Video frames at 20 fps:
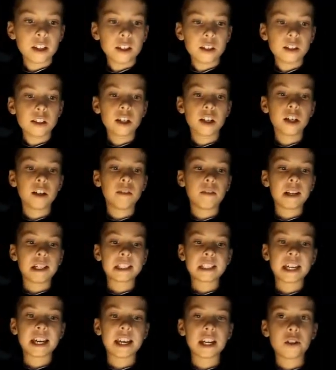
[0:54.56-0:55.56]
So
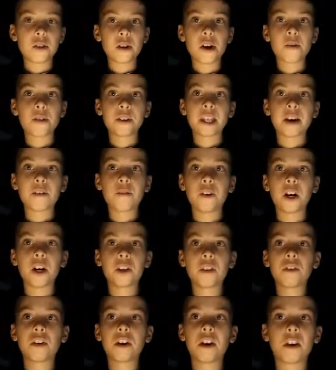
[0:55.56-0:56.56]
let's get into it without
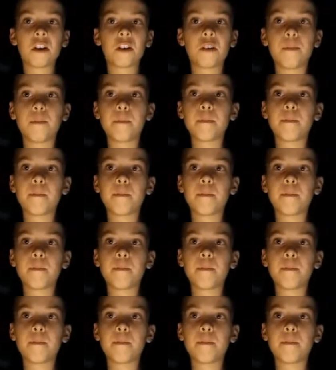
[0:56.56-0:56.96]
further ado.